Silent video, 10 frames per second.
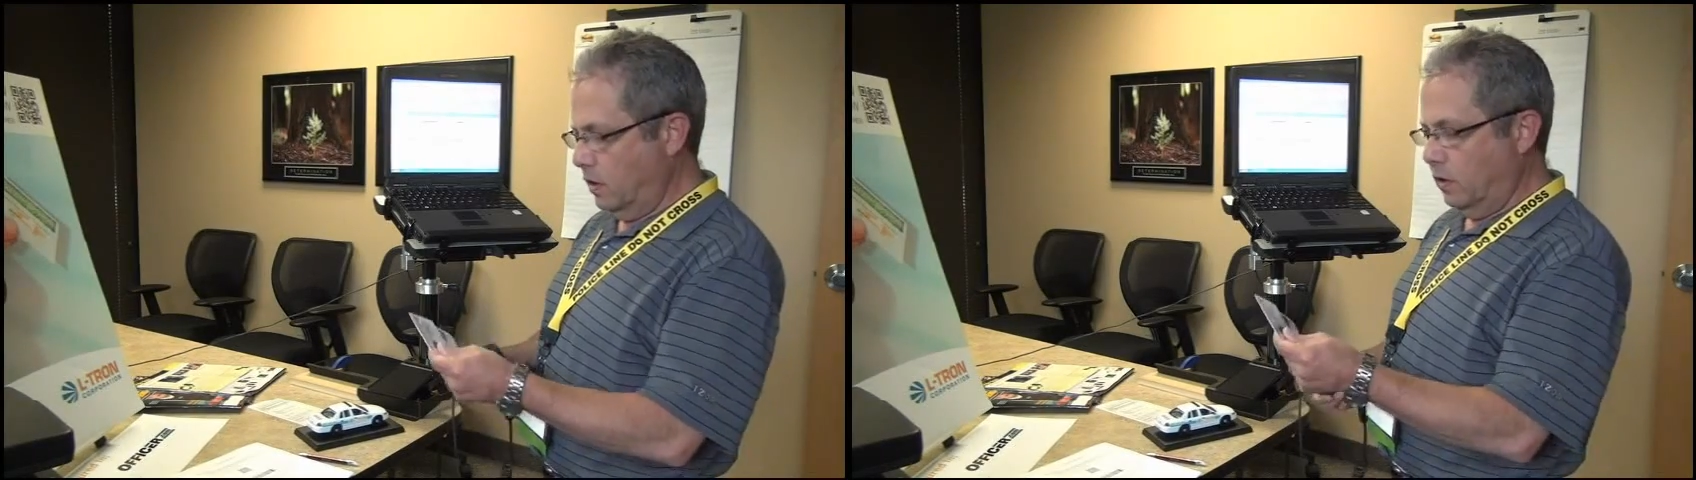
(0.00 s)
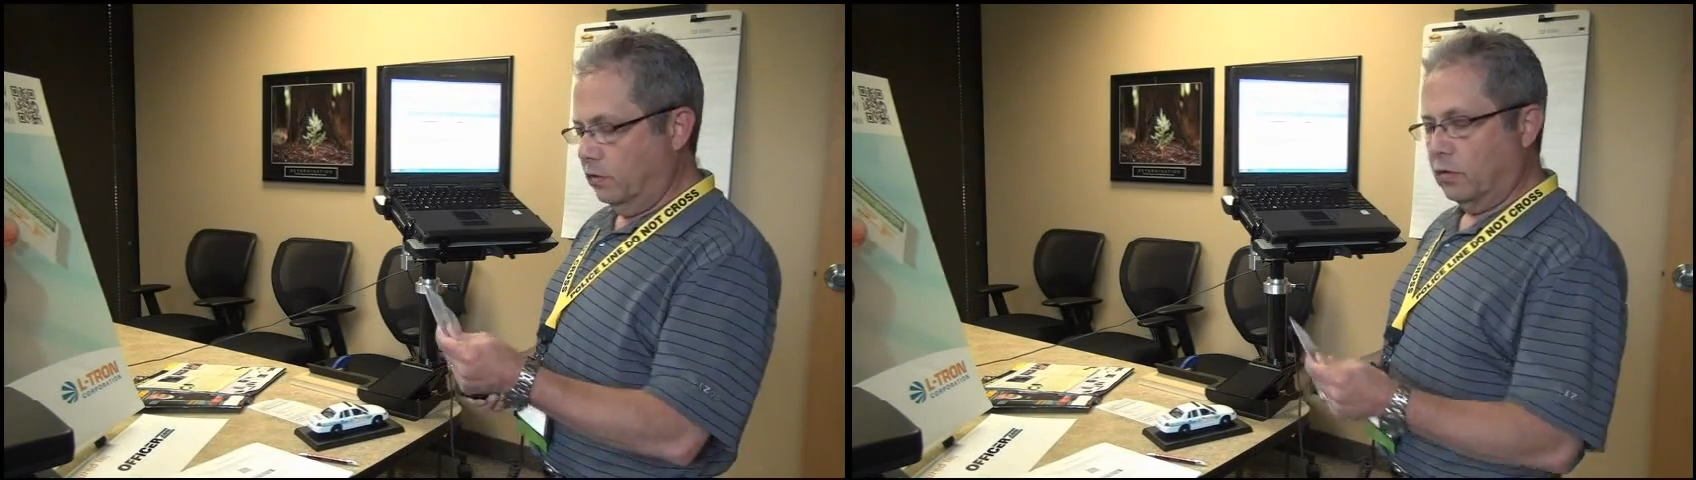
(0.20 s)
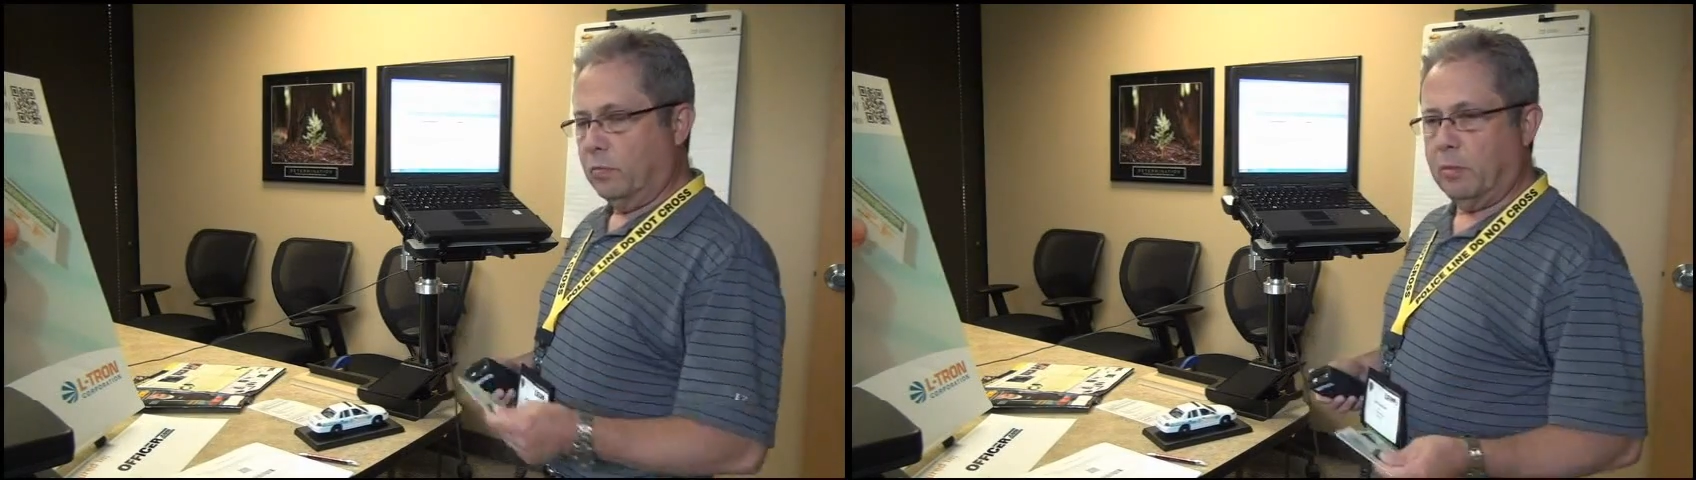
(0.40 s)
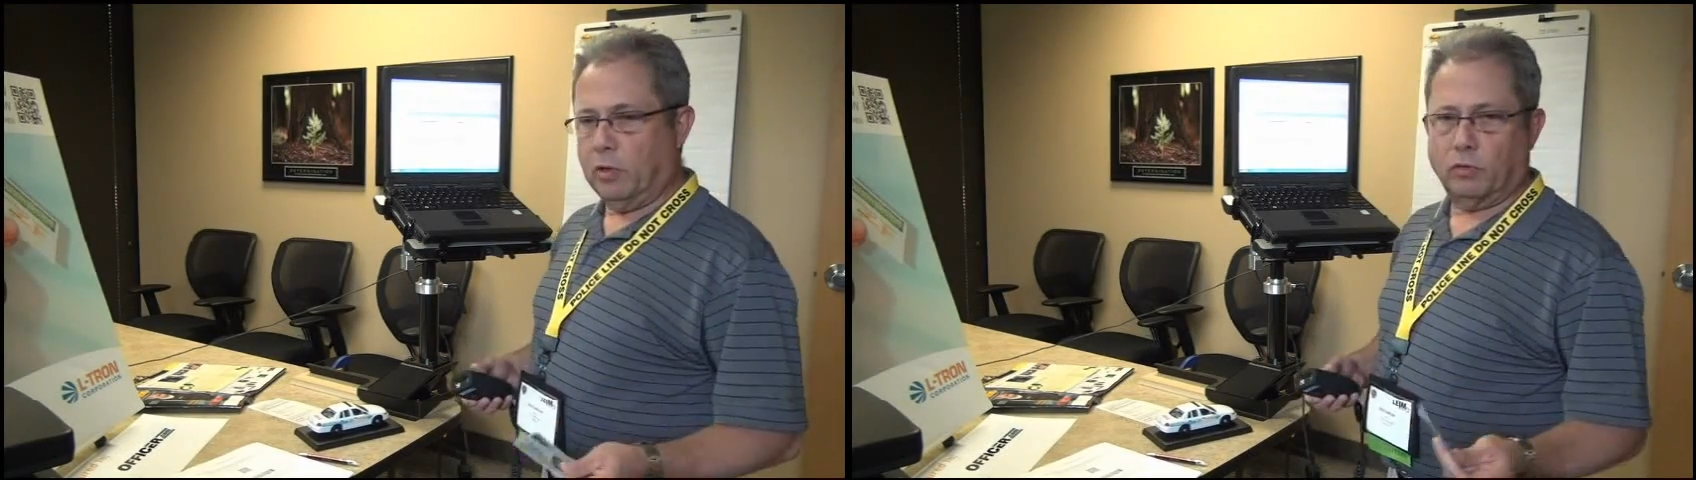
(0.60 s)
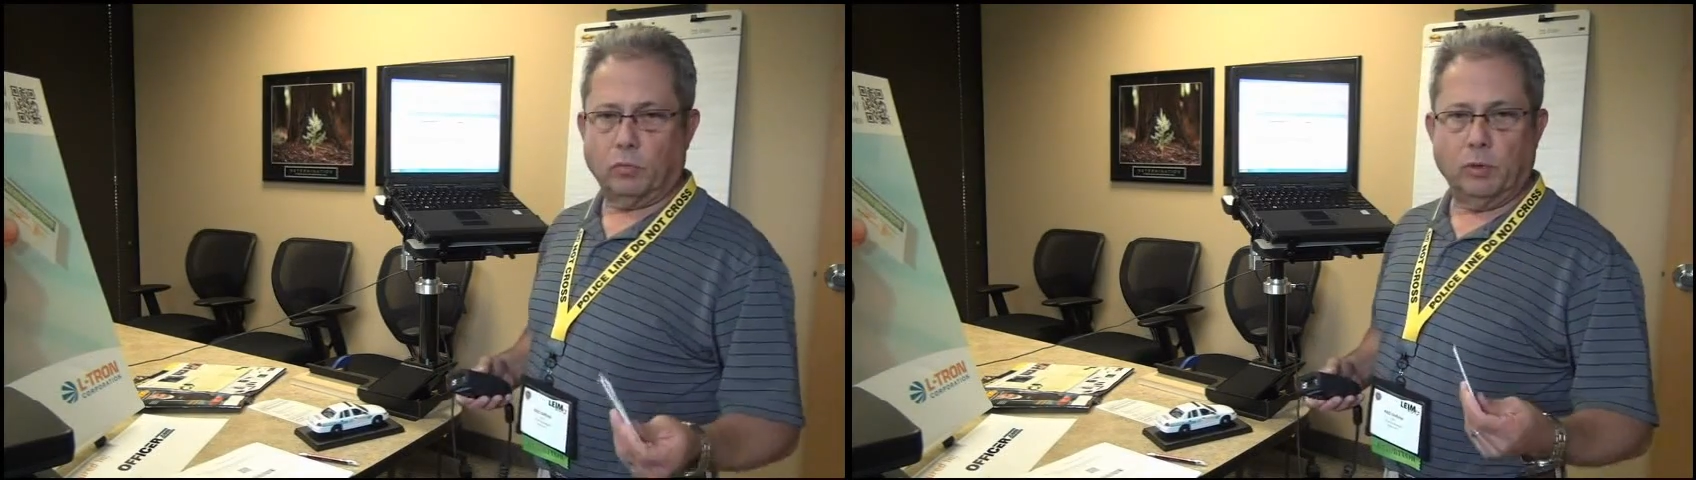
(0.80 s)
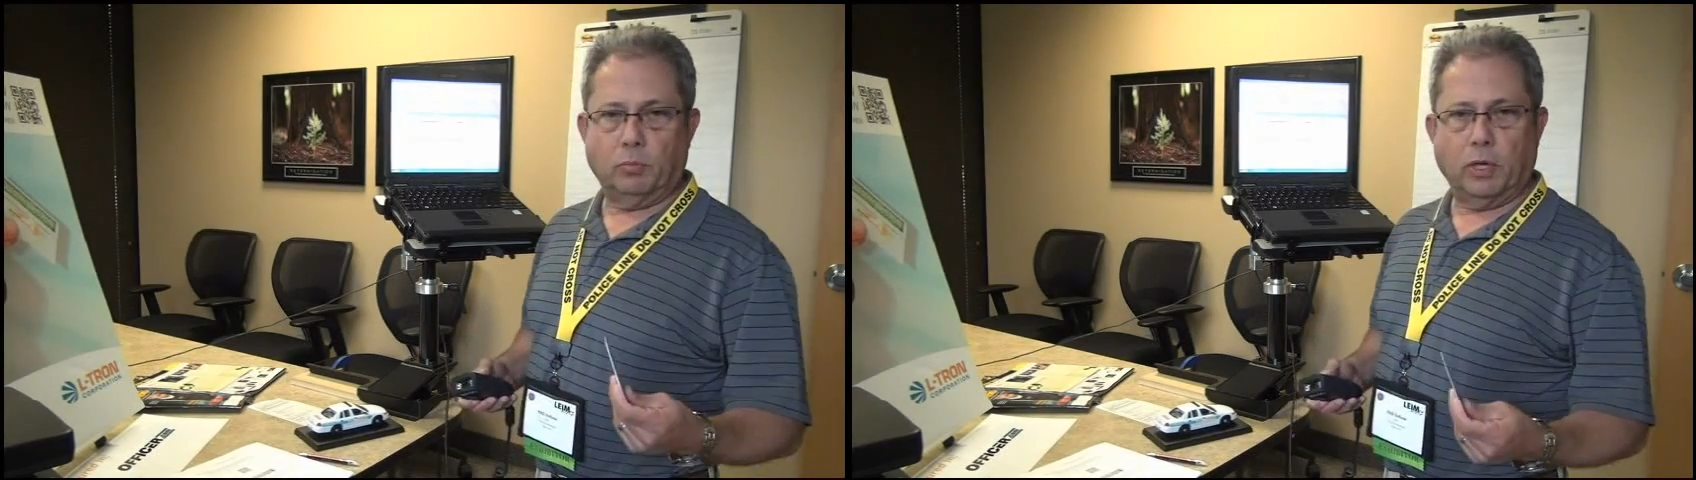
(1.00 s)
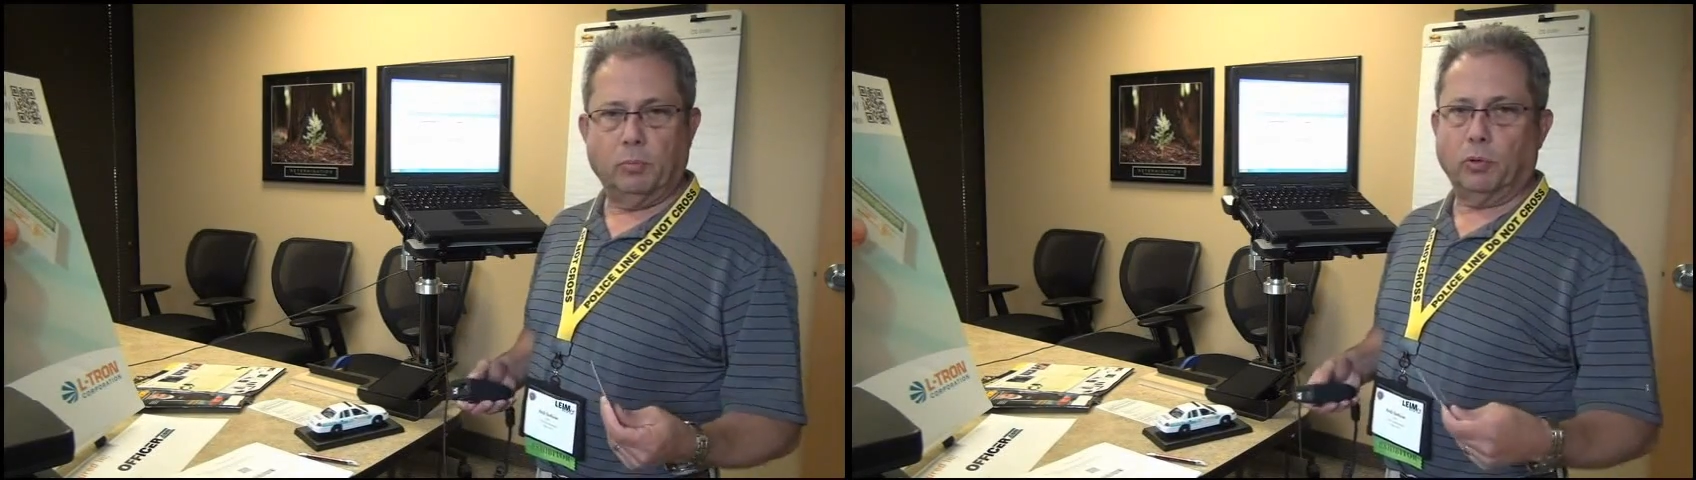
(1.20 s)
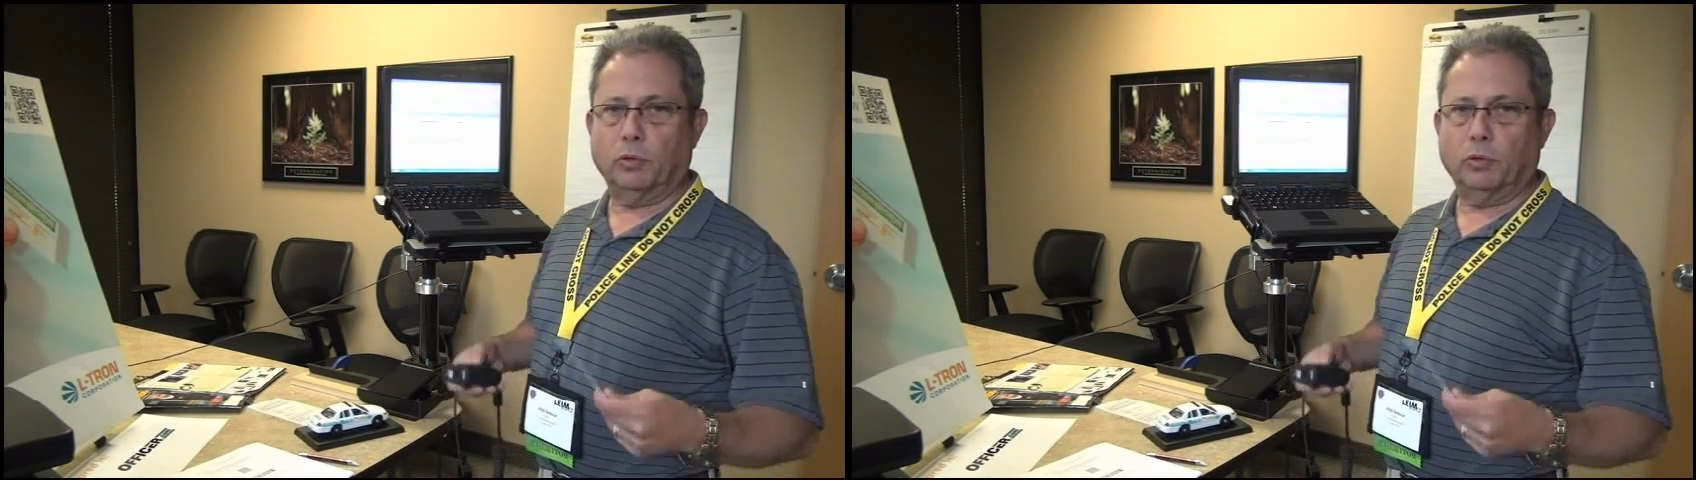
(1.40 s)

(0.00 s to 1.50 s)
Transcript: So there may be 3 people,